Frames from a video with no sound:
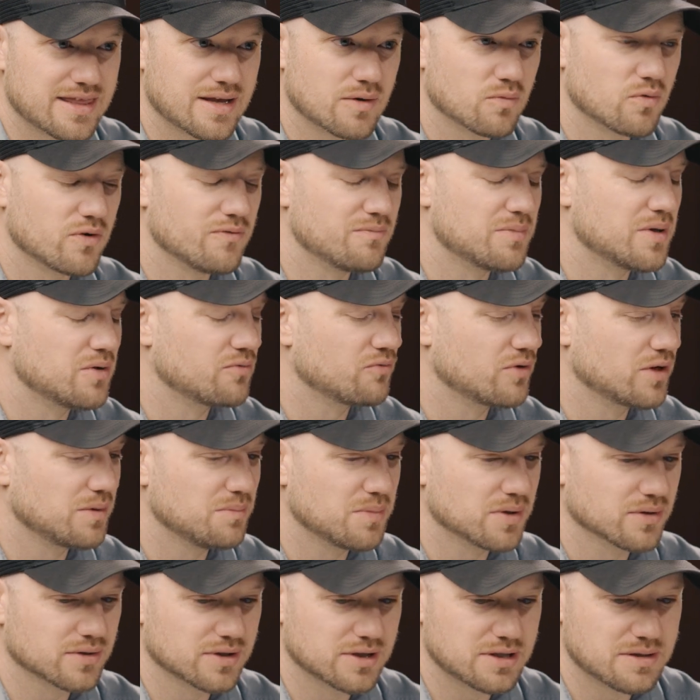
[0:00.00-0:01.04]
then we've been
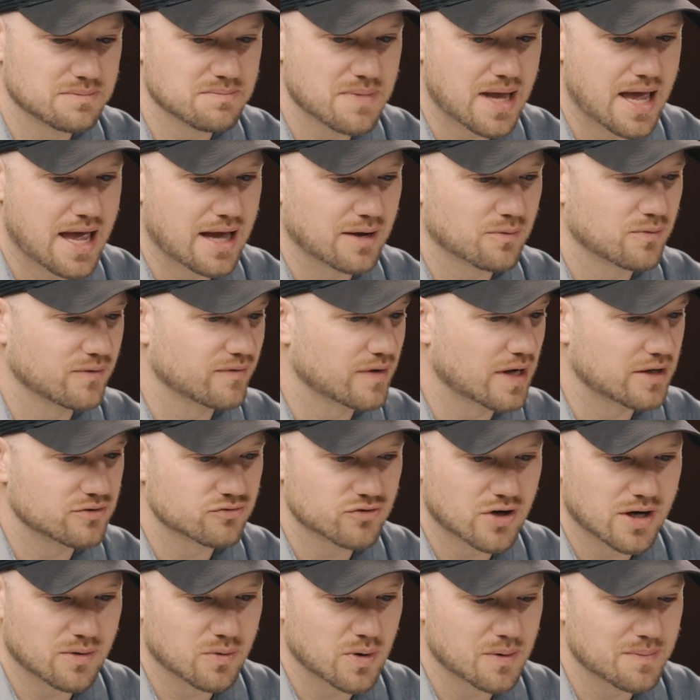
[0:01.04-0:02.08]
rebuilding it back. We've got
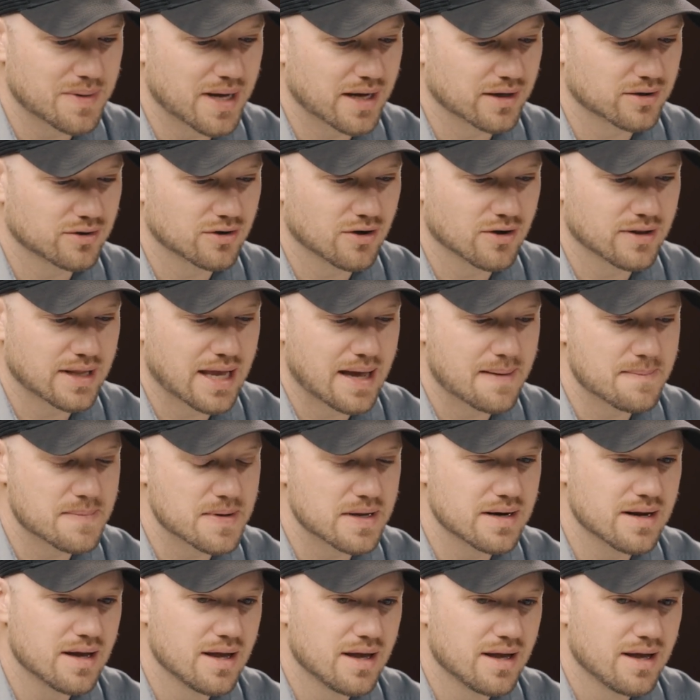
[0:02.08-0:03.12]
drywall back and all that.
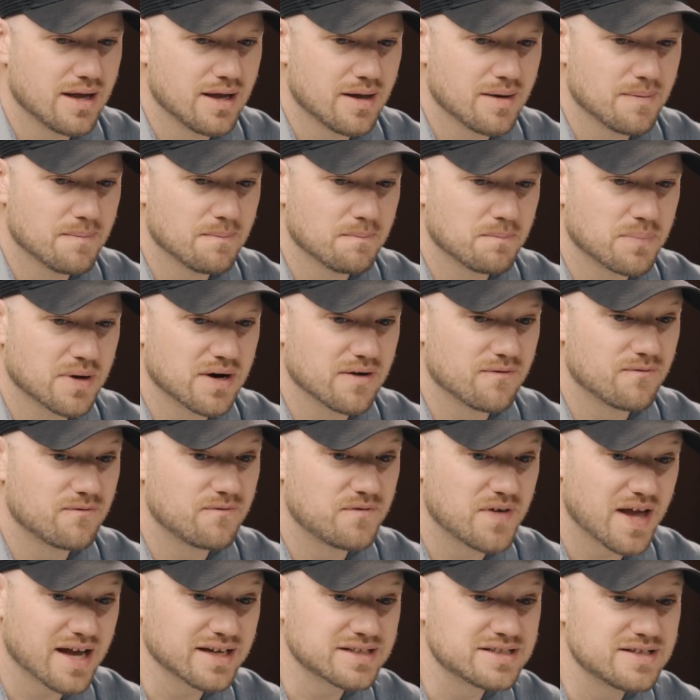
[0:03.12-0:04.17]
But
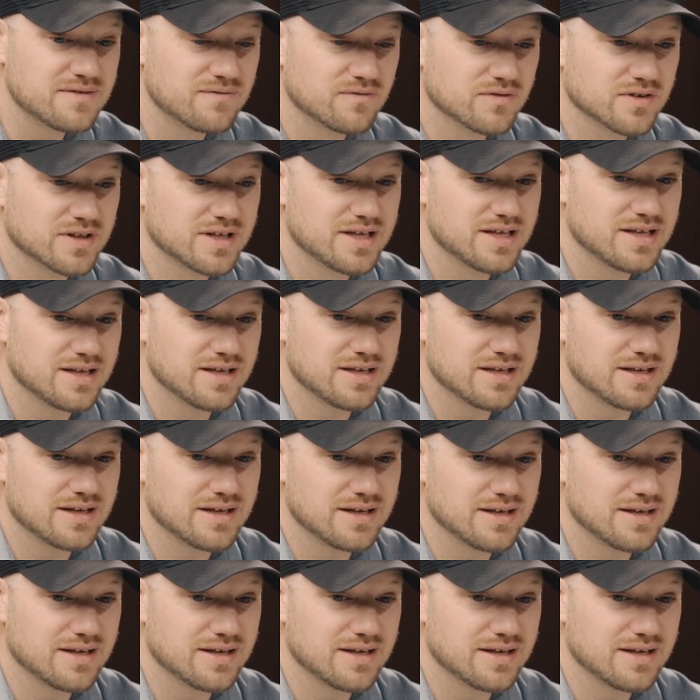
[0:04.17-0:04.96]
effectively,